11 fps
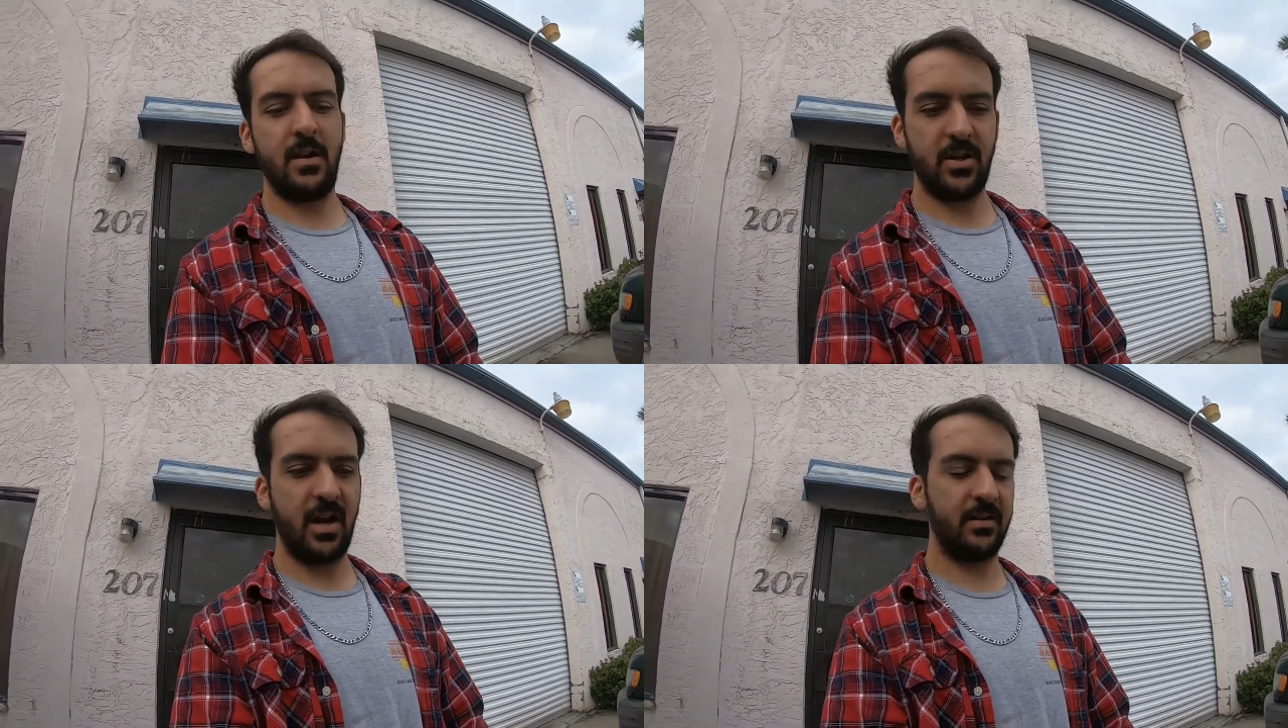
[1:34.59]

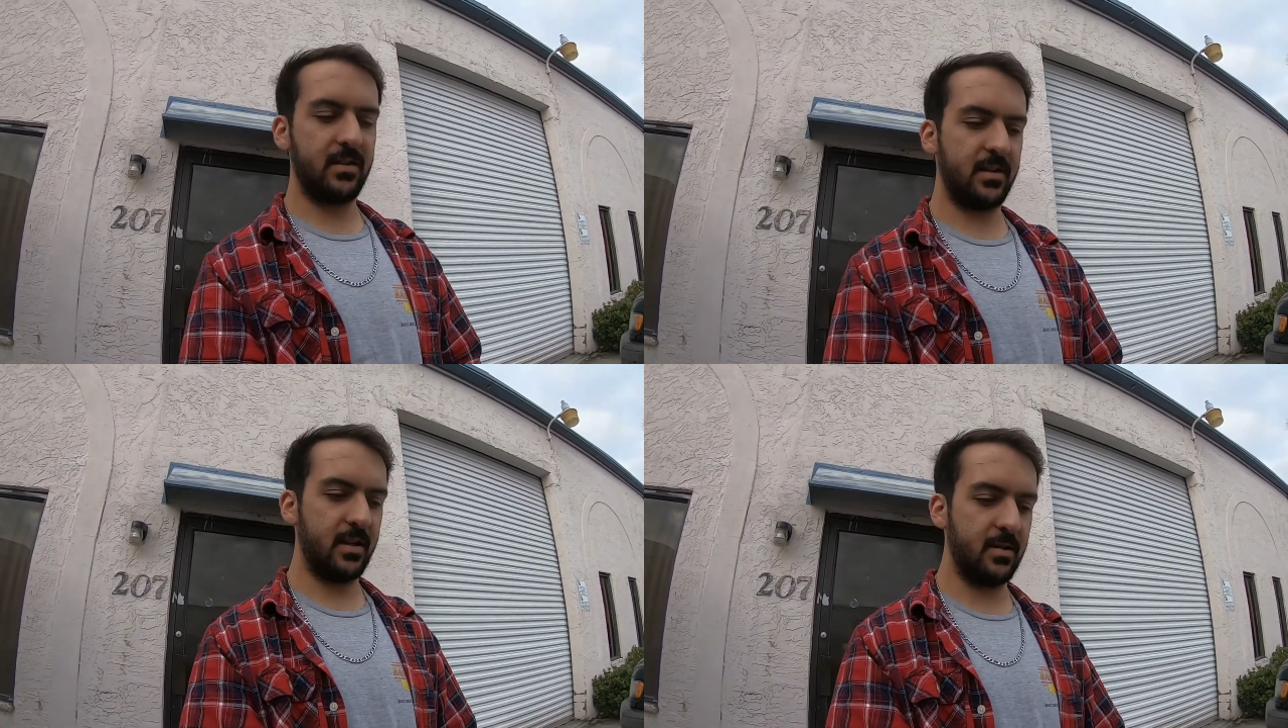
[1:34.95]
jack
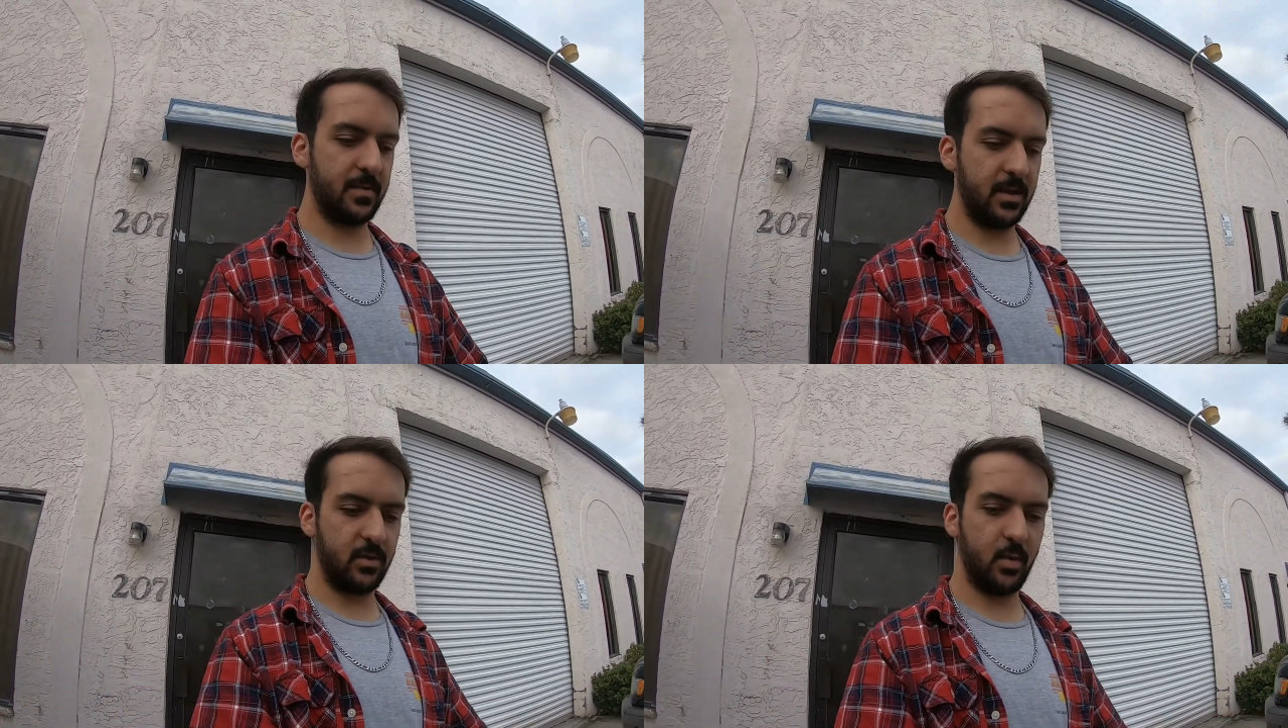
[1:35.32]
this thing
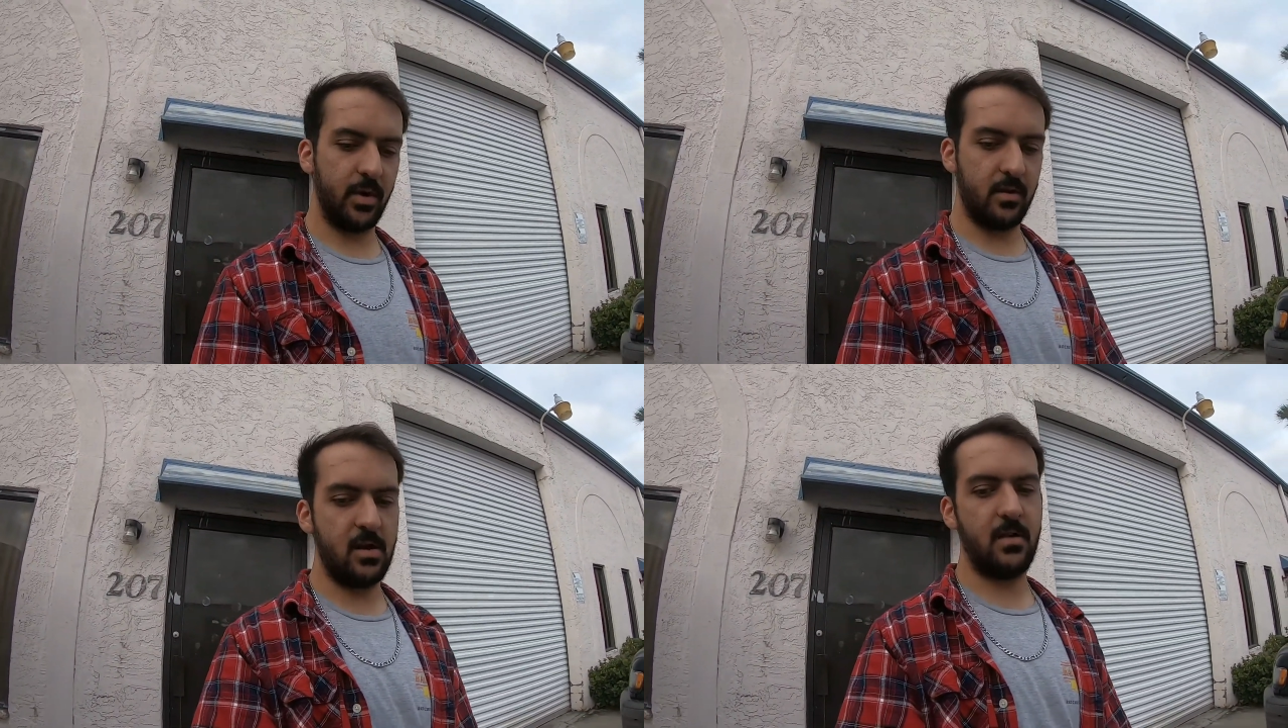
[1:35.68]
up, get the
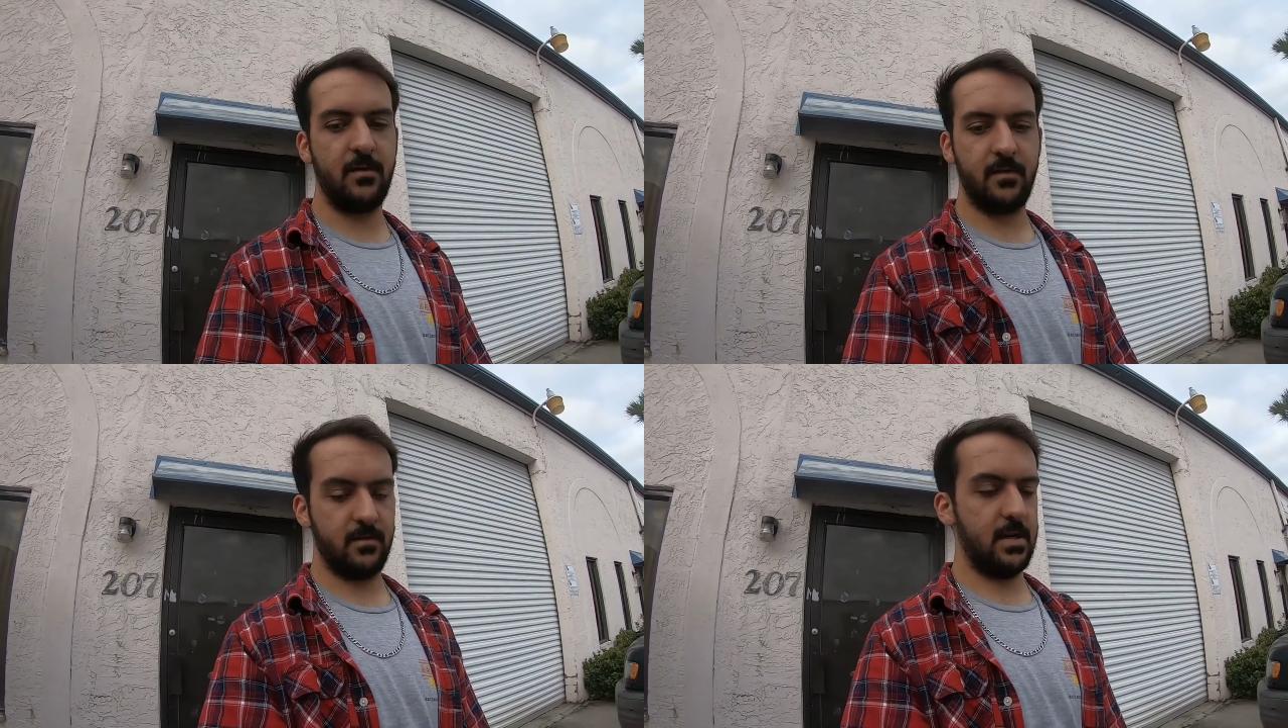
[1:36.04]
wheel off,
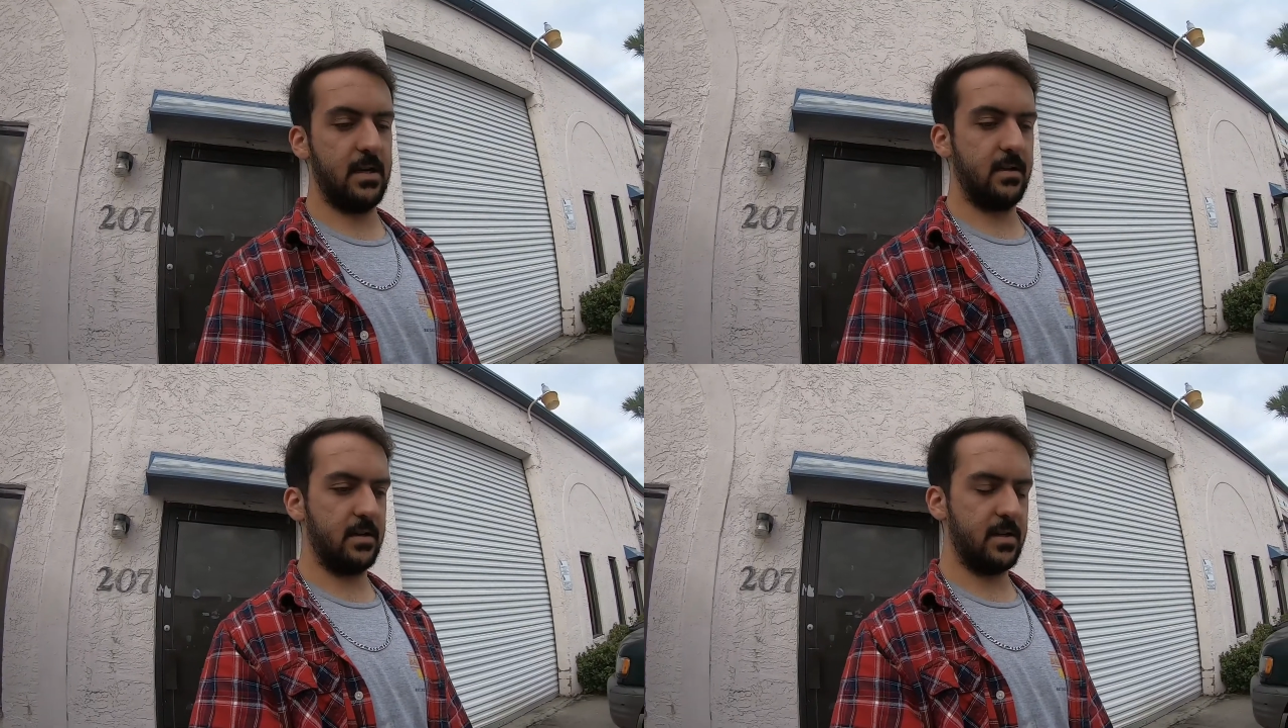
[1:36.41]

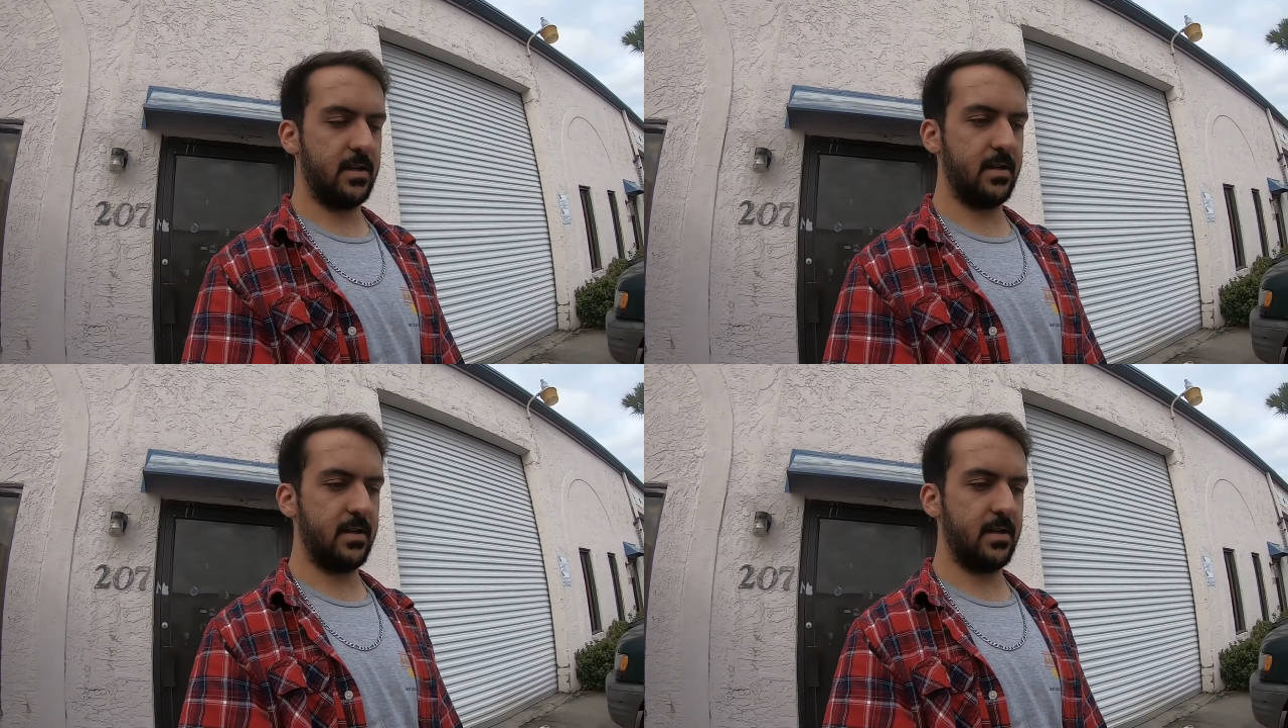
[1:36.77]
and